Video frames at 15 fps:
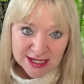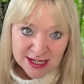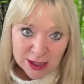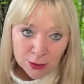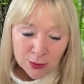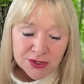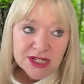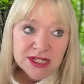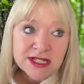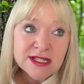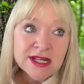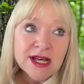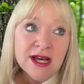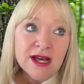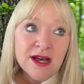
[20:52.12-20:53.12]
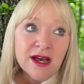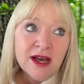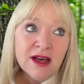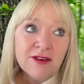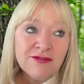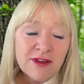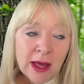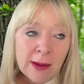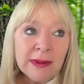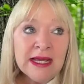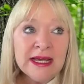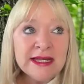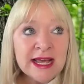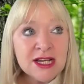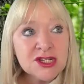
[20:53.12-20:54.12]
which is a family
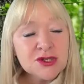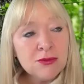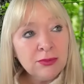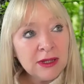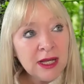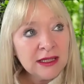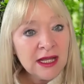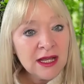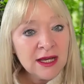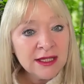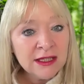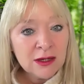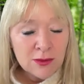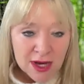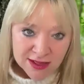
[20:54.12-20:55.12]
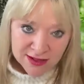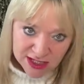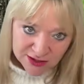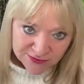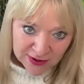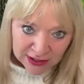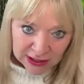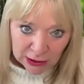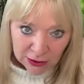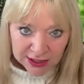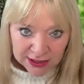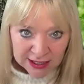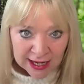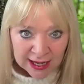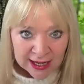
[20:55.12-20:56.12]
in ancient bloodline that wear these funny
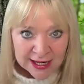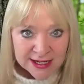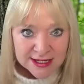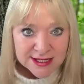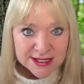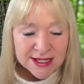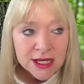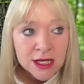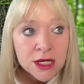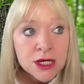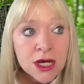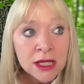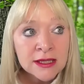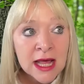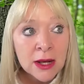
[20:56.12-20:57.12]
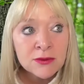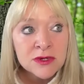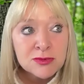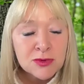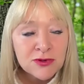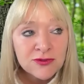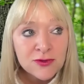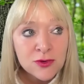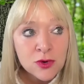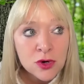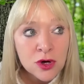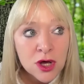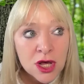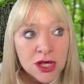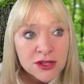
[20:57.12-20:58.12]
looking hats. And that was
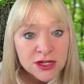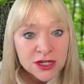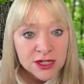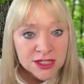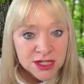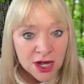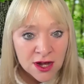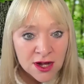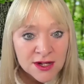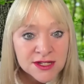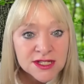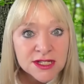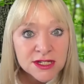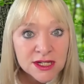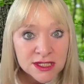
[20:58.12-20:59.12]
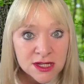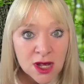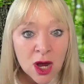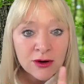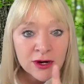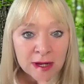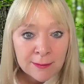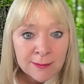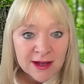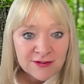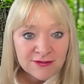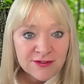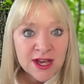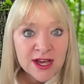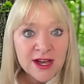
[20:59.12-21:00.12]
before the Khazars, the Khazarian
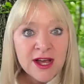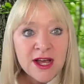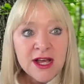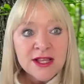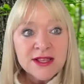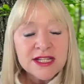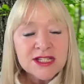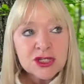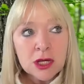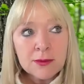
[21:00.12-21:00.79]
mafia. There's so